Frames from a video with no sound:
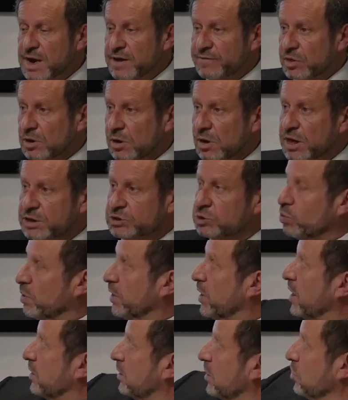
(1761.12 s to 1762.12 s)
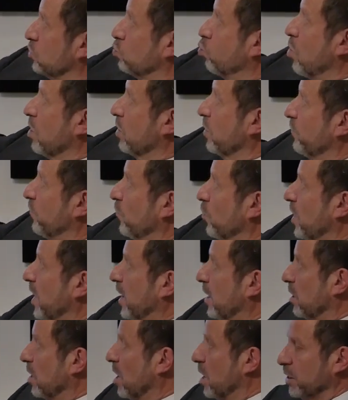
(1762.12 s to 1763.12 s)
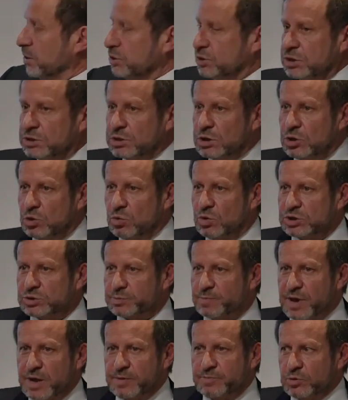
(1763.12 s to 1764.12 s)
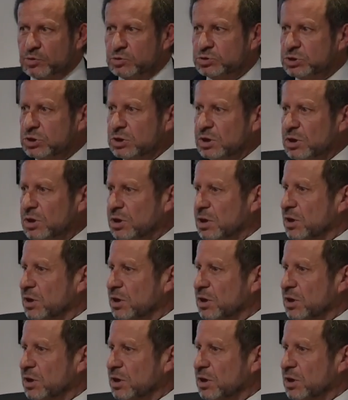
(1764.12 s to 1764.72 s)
Nevertheless, we get these wonderful headlines in the US papers.